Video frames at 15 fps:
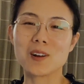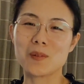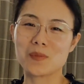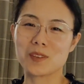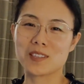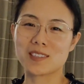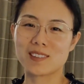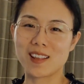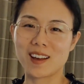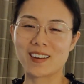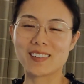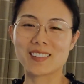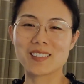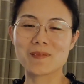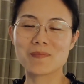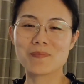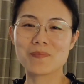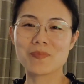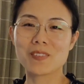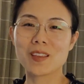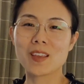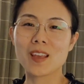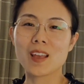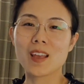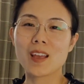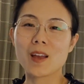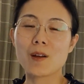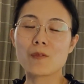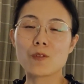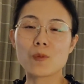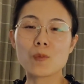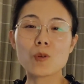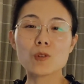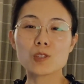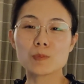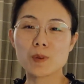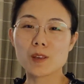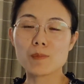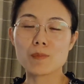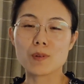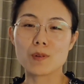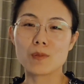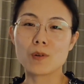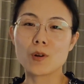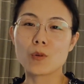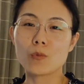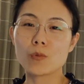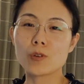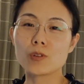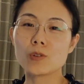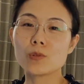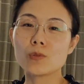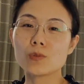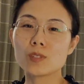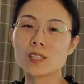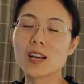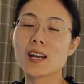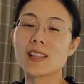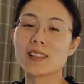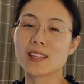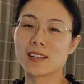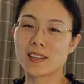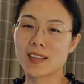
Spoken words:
on the slide. For most people, we use the